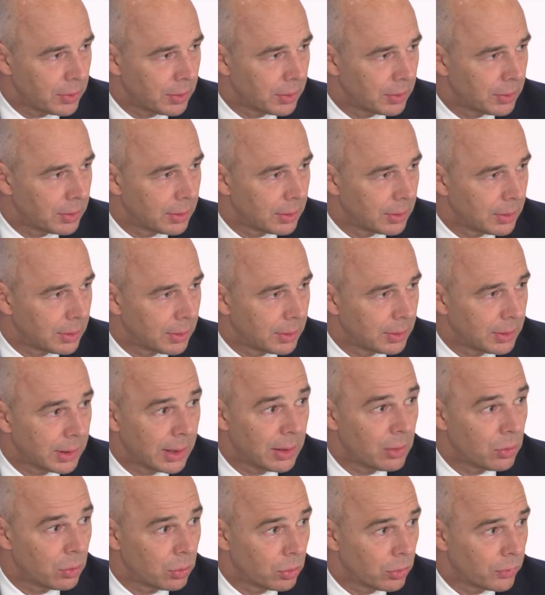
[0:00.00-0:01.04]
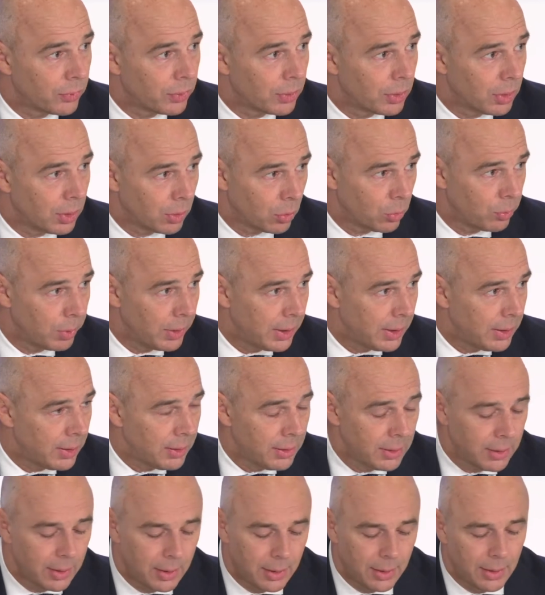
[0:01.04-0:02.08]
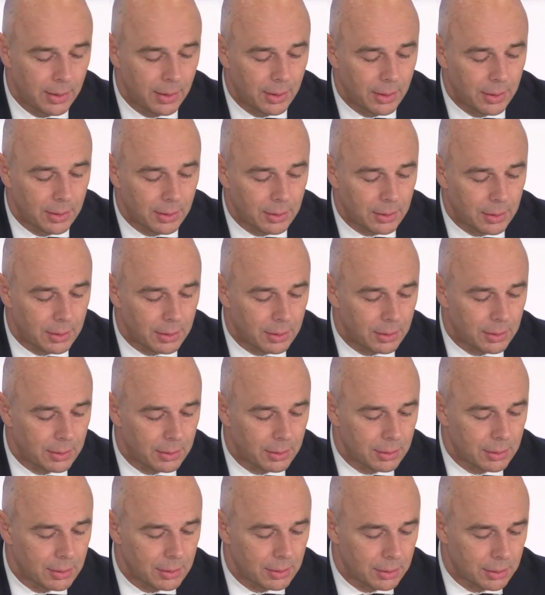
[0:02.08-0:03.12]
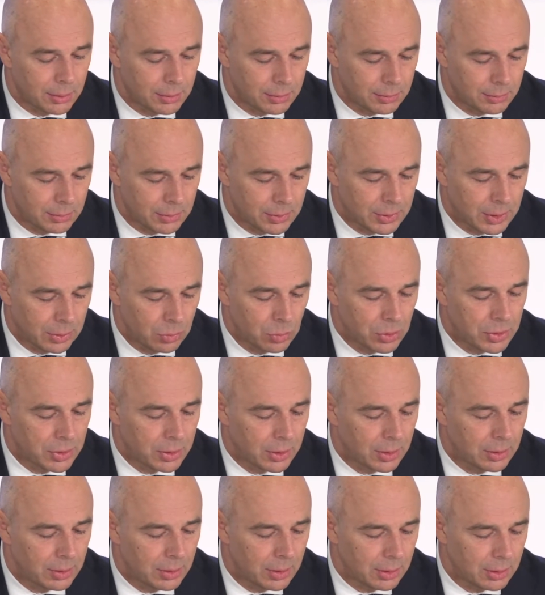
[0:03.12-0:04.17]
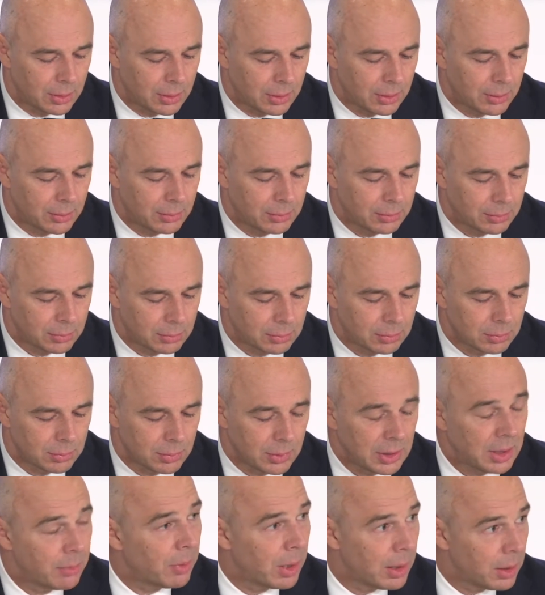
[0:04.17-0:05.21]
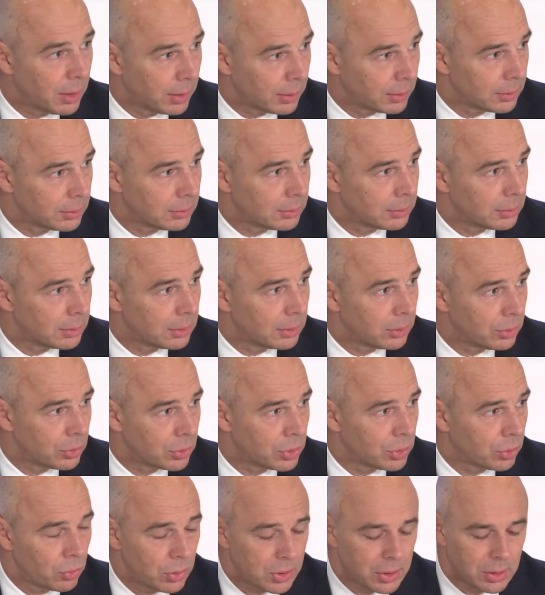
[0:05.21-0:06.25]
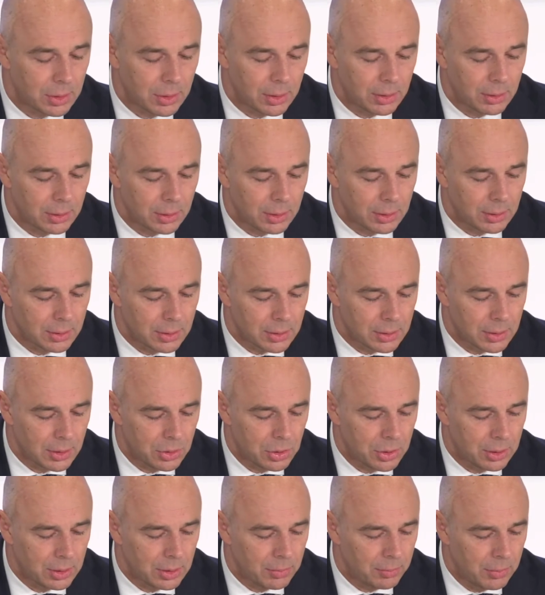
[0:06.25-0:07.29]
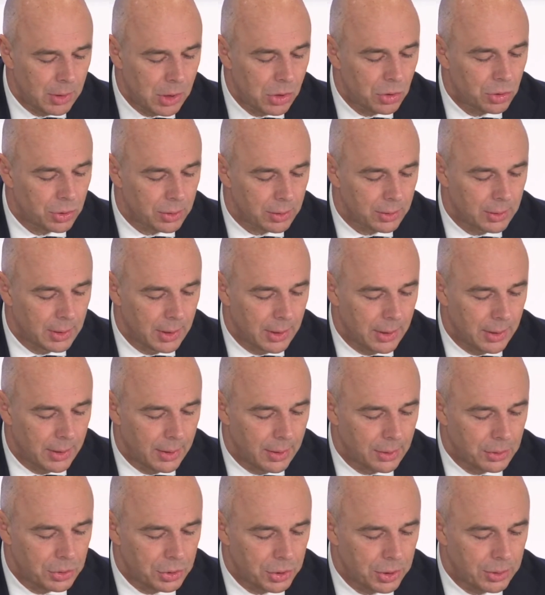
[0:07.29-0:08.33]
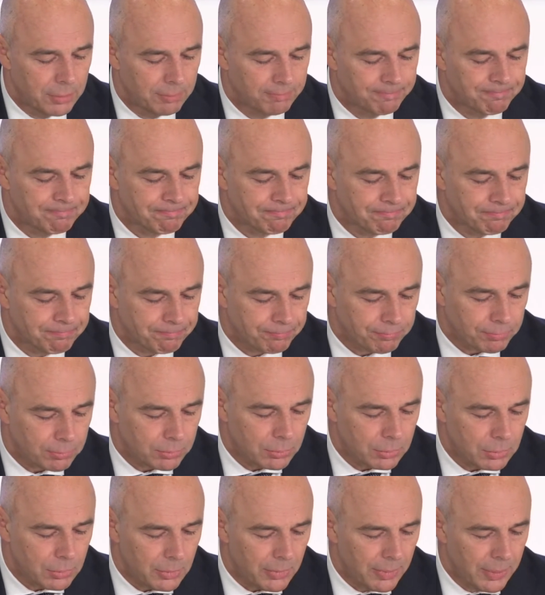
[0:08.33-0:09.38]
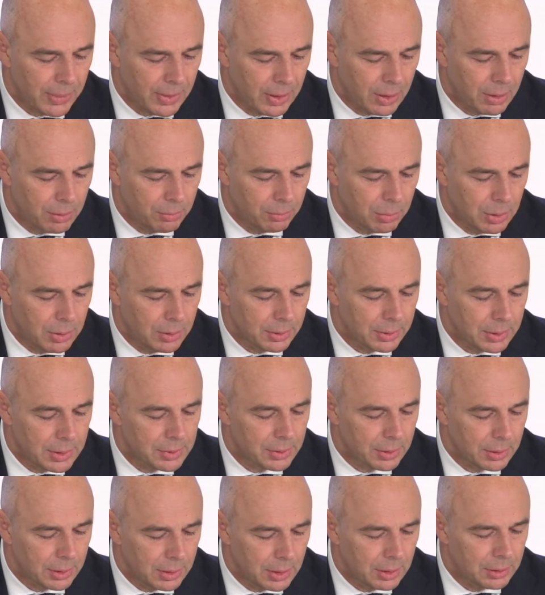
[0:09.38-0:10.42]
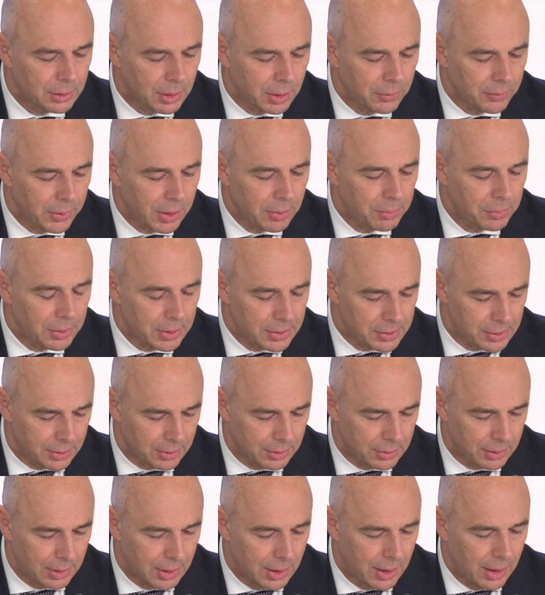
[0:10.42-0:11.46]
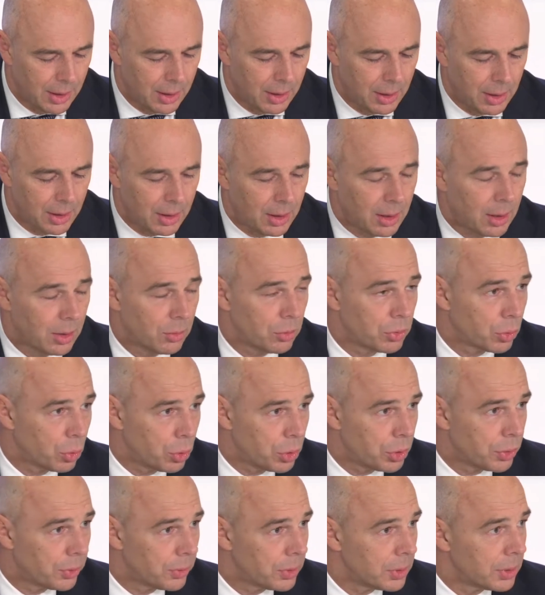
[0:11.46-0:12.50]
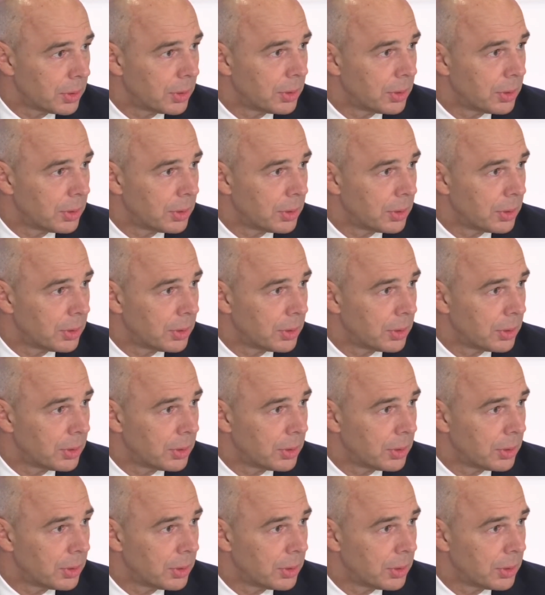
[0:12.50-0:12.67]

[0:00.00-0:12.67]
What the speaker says: It will get to 4.5 trillion of rubles. On the one hand, it's not little, but on the other hand, it's less than it was